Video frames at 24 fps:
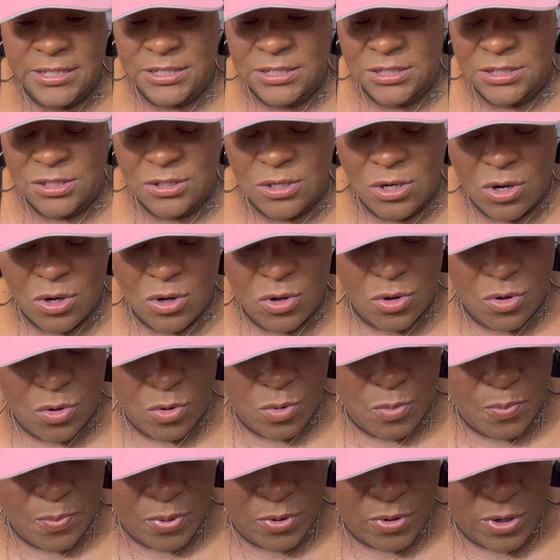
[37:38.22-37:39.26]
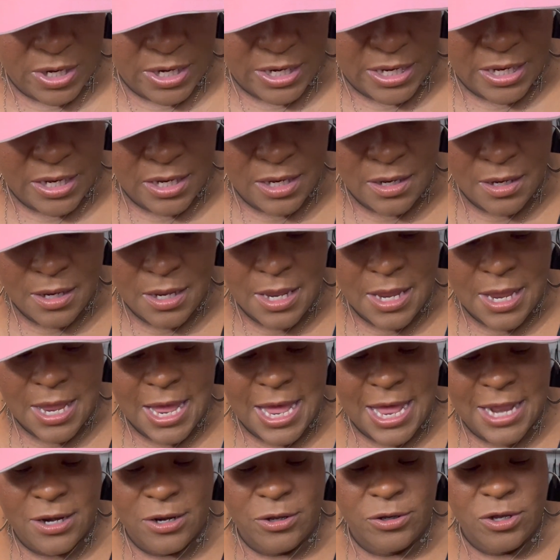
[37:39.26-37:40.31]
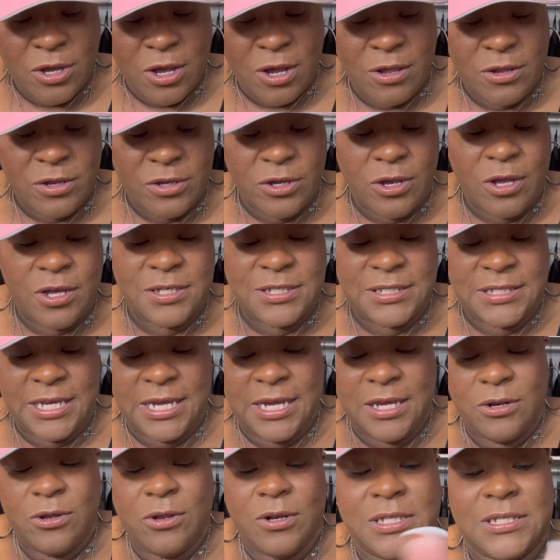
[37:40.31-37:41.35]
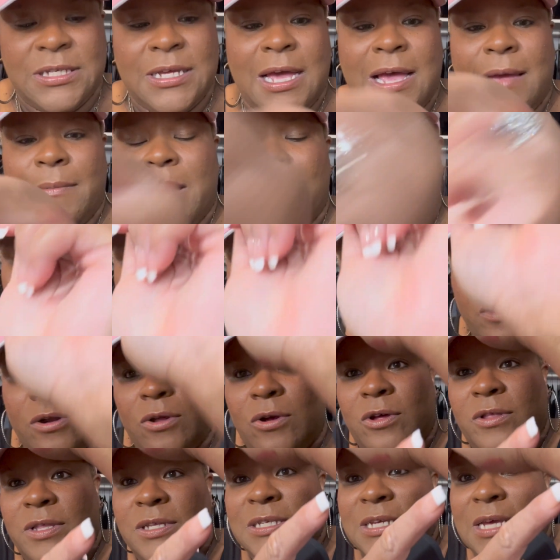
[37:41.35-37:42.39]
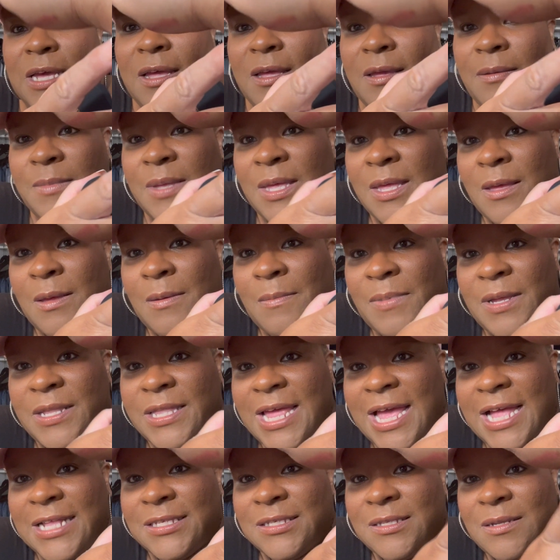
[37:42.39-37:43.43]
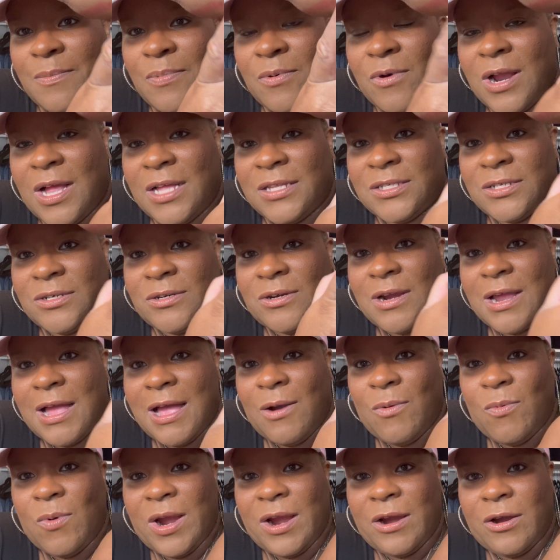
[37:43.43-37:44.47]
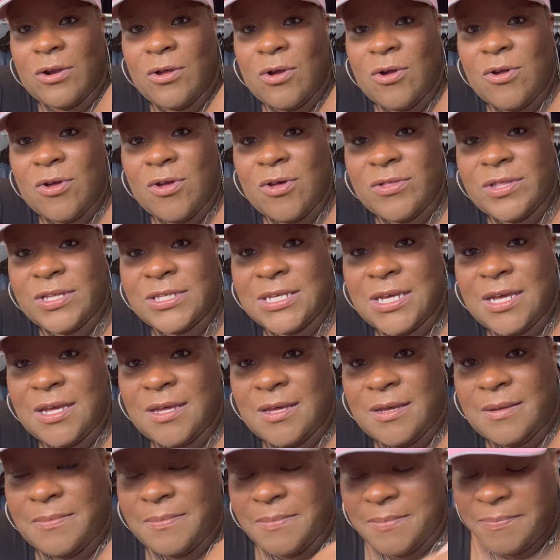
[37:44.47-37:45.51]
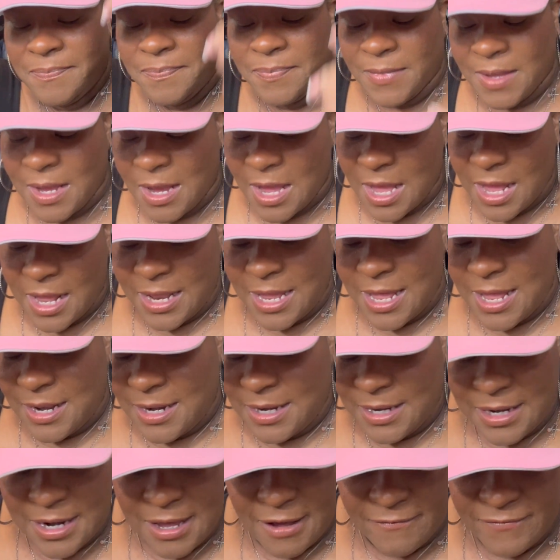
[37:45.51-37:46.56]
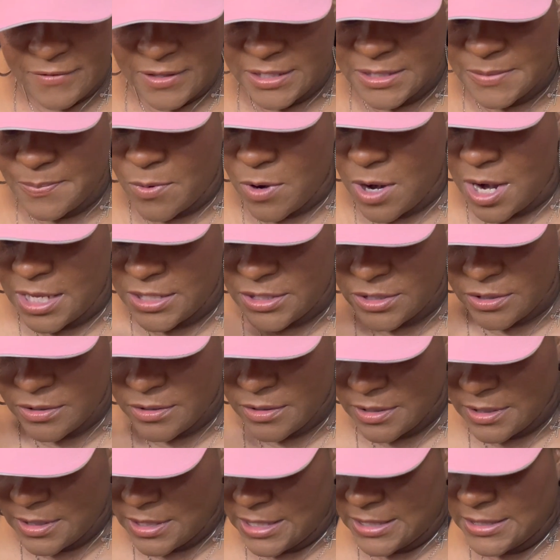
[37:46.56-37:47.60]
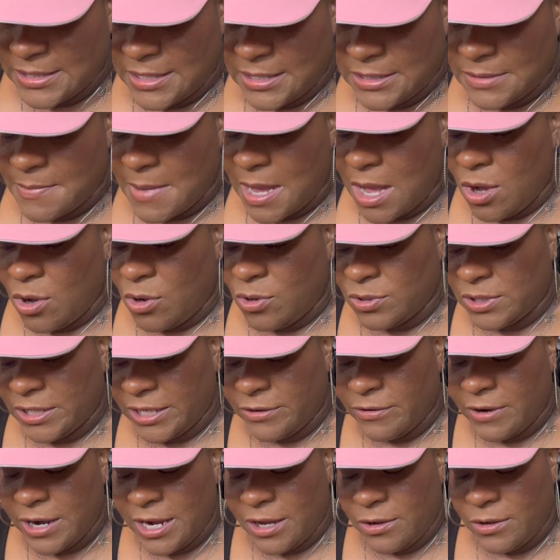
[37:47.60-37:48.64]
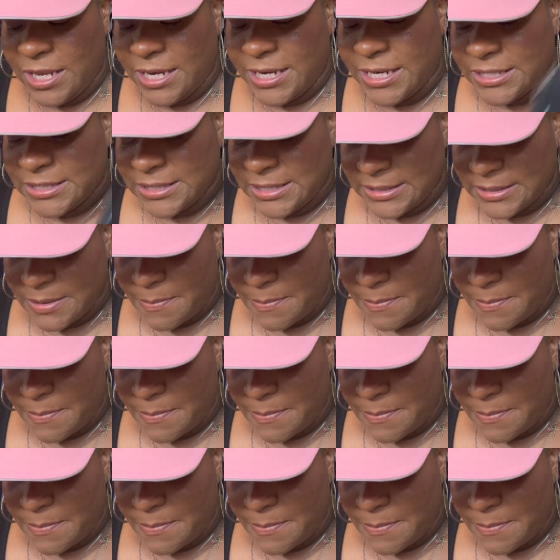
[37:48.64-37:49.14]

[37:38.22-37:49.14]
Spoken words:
so pretty. I know y'all see it all the time. I wear it all the time, but that's the bronzer. I wear it all the time. Love this bronzer. This is my holy grail, and this is a